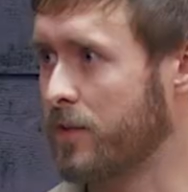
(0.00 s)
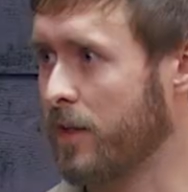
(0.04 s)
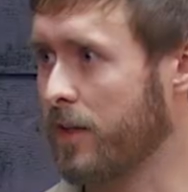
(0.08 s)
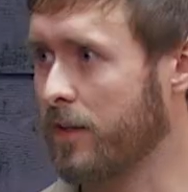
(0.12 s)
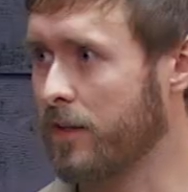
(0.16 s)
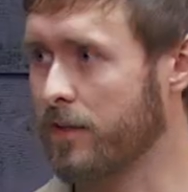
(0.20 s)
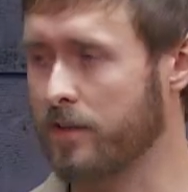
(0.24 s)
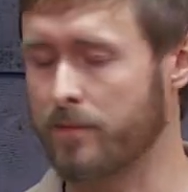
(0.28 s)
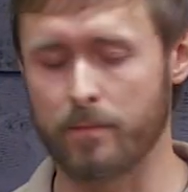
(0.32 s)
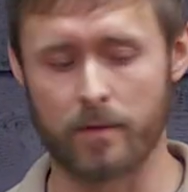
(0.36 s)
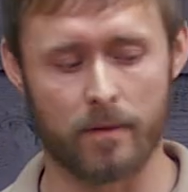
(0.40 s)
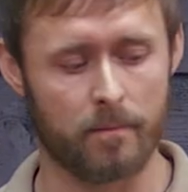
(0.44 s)

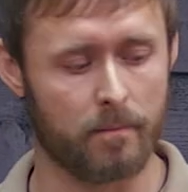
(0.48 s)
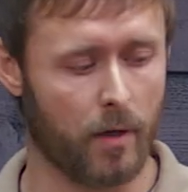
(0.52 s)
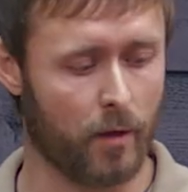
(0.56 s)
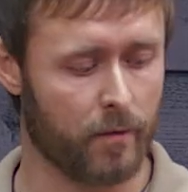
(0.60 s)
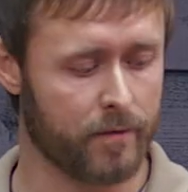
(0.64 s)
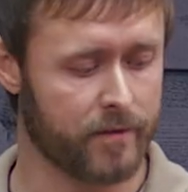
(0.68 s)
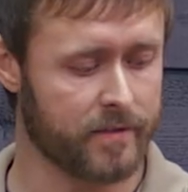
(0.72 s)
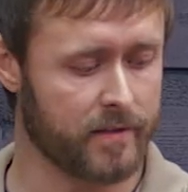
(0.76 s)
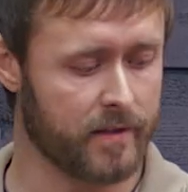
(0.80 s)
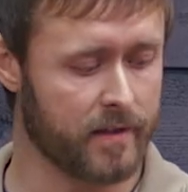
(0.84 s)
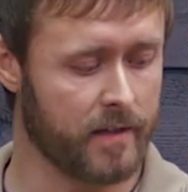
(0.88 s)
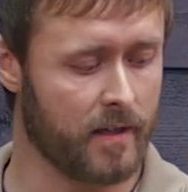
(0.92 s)
chickens, but
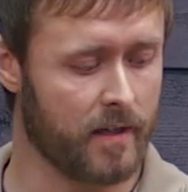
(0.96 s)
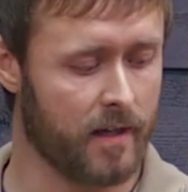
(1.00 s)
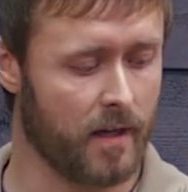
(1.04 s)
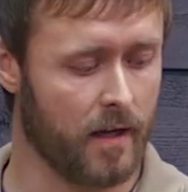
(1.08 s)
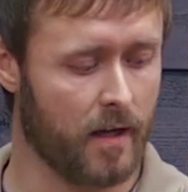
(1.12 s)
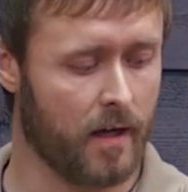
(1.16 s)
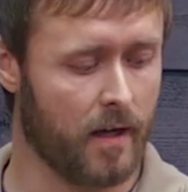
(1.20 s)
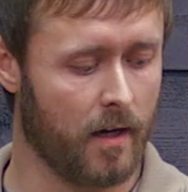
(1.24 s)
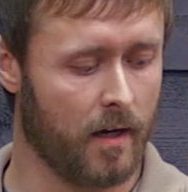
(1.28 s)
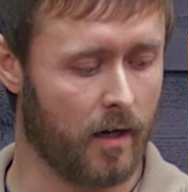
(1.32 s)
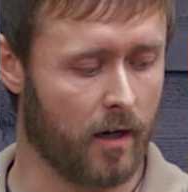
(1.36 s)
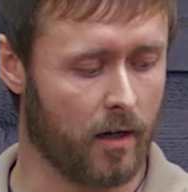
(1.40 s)
mostly
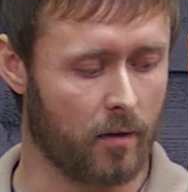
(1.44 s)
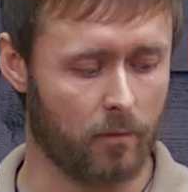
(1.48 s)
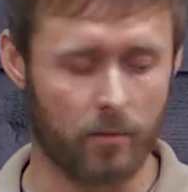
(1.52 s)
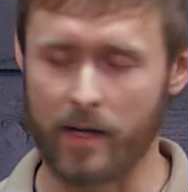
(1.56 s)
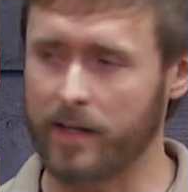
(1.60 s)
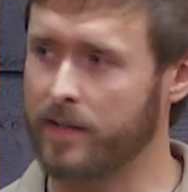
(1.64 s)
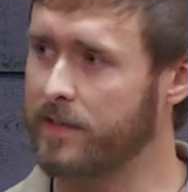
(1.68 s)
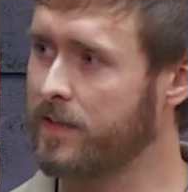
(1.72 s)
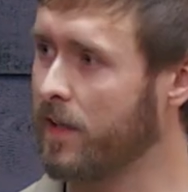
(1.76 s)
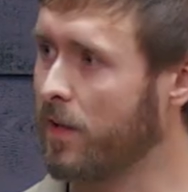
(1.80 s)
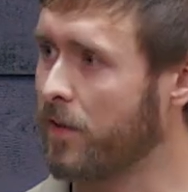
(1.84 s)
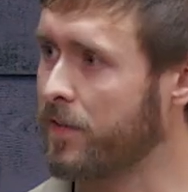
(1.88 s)
uh,
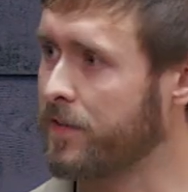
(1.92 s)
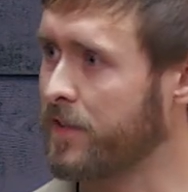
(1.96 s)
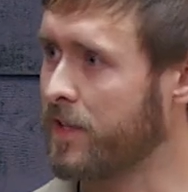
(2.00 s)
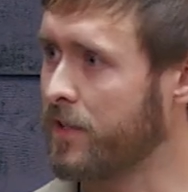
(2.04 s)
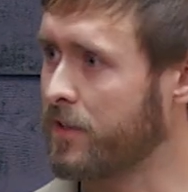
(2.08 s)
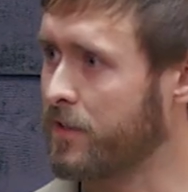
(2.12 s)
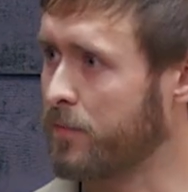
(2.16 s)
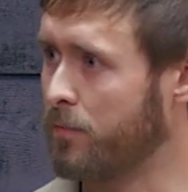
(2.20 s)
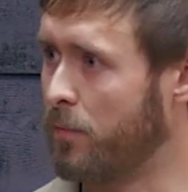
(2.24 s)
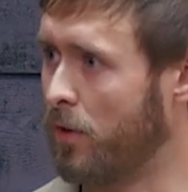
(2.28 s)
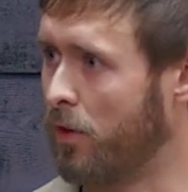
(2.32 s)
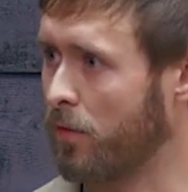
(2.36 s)
red tails
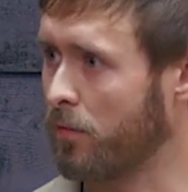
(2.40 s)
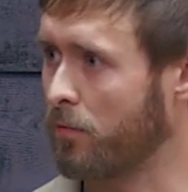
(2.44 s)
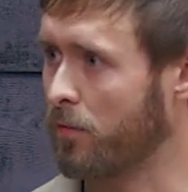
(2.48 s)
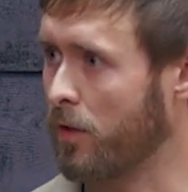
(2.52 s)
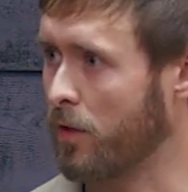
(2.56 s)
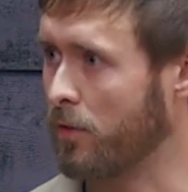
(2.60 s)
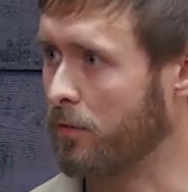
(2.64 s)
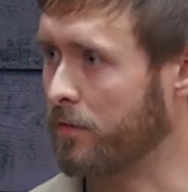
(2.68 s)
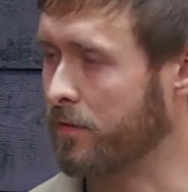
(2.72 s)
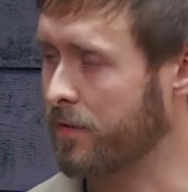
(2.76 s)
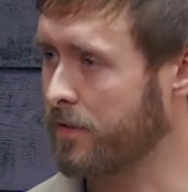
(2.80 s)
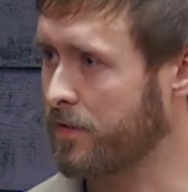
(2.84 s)
eat small
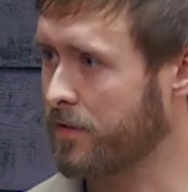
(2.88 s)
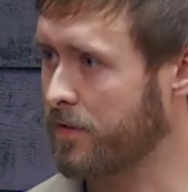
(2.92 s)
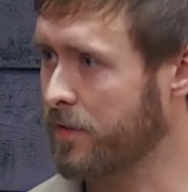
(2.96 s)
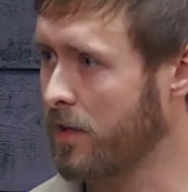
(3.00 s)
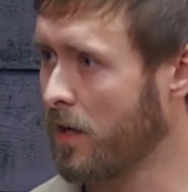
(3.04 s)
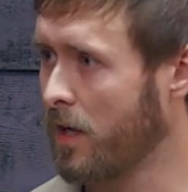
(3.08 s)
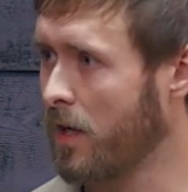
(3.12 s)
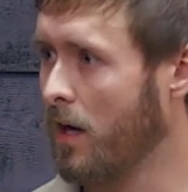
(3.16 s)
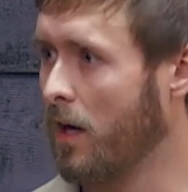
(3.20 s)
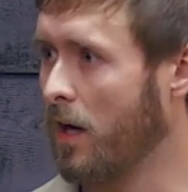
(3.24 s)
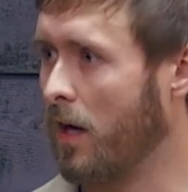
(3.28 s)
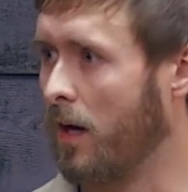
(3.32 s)
rodents.
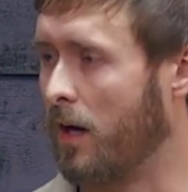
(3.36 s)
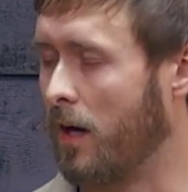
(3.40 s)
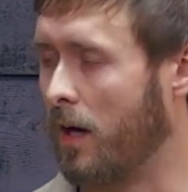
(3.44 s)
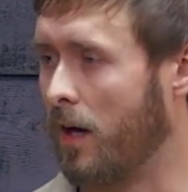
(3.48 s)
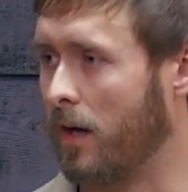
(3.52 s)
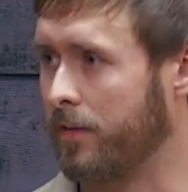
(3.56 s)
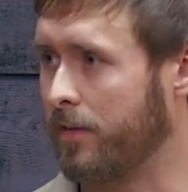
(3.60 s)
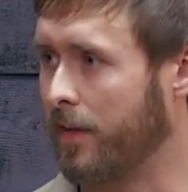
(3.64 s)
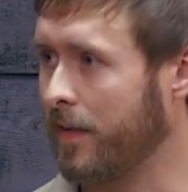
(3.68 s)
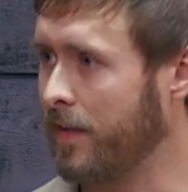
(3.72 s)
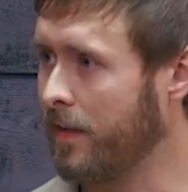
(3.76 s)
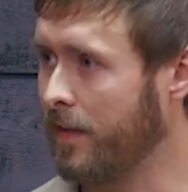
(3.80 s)

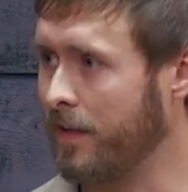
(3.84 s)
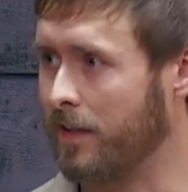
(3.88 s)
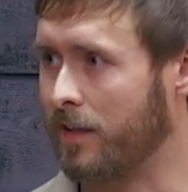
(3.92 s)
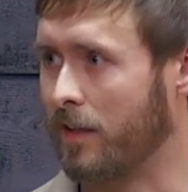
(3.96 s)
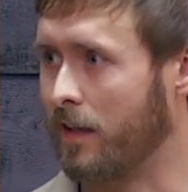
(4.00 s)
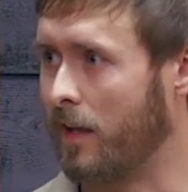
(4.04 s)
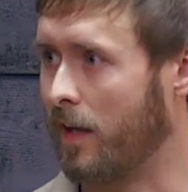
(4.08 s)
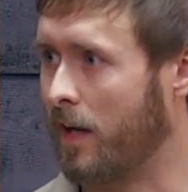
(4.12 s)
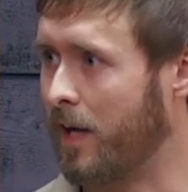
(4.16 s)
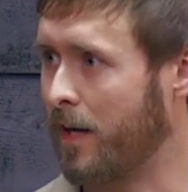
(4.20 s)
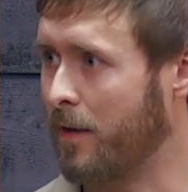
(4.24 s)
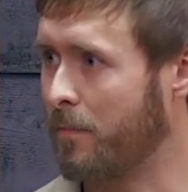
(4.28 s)
Uh, they eat a
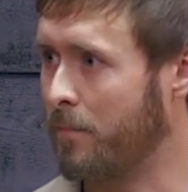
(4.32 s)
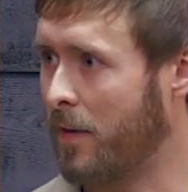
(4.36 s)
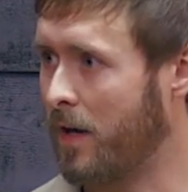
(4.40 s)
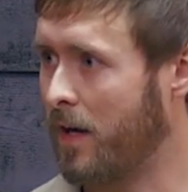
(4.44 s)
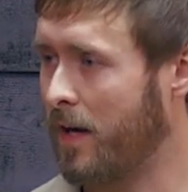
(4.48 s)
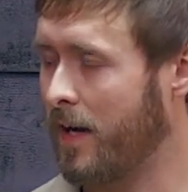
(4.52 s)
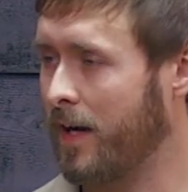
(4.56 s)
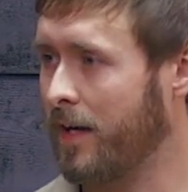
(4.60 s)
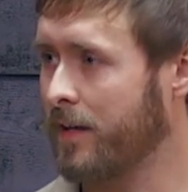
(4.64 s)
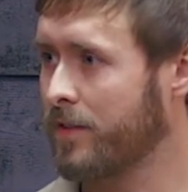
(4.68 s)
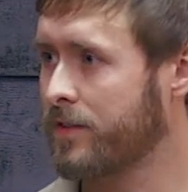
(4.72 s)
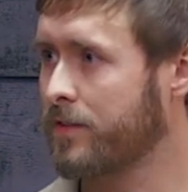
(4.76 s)
lot of
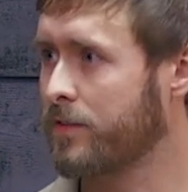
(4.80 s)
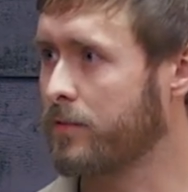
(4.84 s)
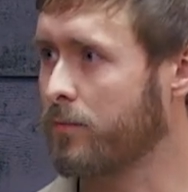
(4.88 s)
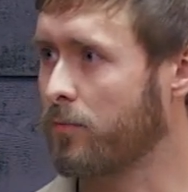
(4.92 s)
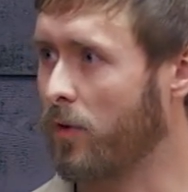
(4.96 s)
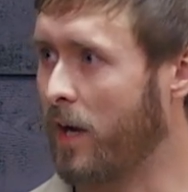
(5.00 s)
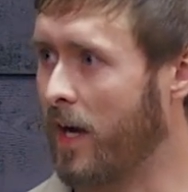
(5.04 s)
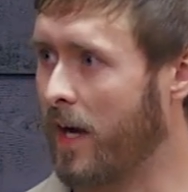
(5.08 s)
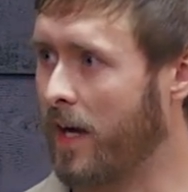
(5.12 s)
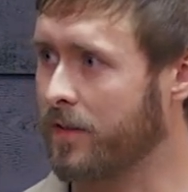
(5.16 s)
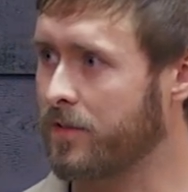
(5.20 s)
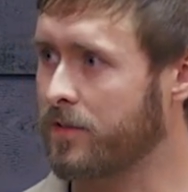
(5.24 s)
mice,
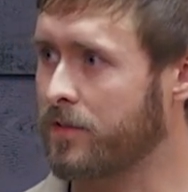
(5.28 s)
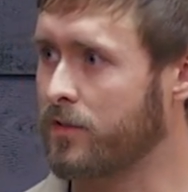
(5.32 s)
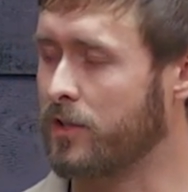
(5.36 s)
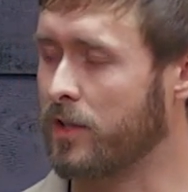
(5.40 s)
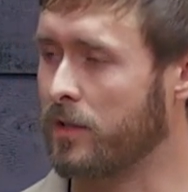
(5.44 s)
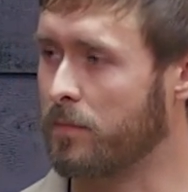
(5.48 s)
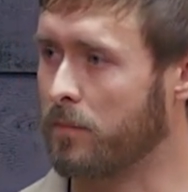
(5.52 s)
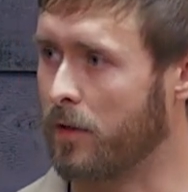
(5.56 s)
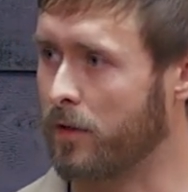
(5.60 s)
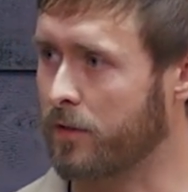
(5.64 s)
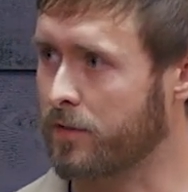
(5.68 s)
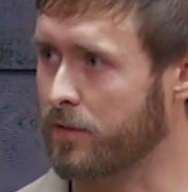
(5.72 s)
rats,
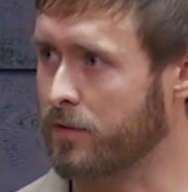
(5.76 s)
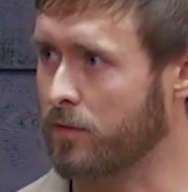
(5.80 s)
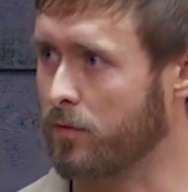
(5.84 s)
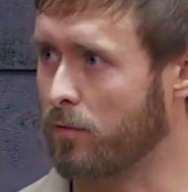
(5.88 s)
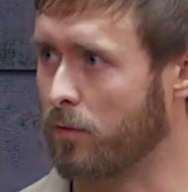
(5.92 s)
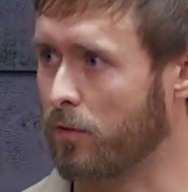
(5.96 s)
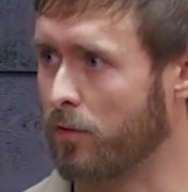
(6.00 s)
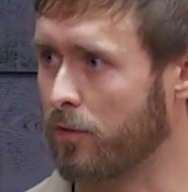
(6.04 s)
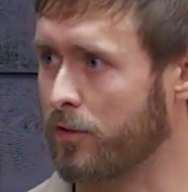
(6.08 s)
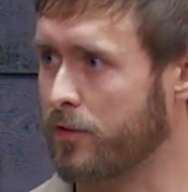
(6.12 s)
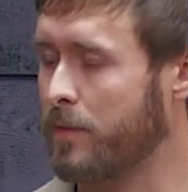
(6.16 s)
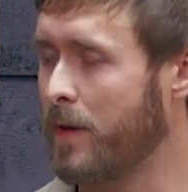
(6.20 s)
chipmunks,
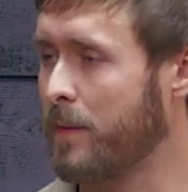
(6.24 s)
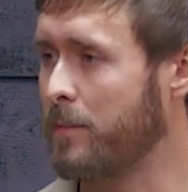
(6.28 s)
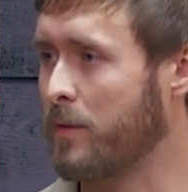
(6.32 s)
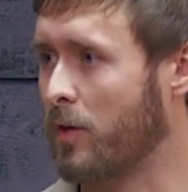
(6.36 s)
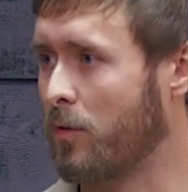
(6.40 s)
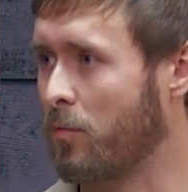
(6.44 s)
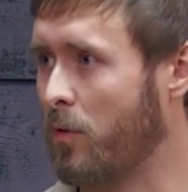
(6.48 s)
squirrels, maybe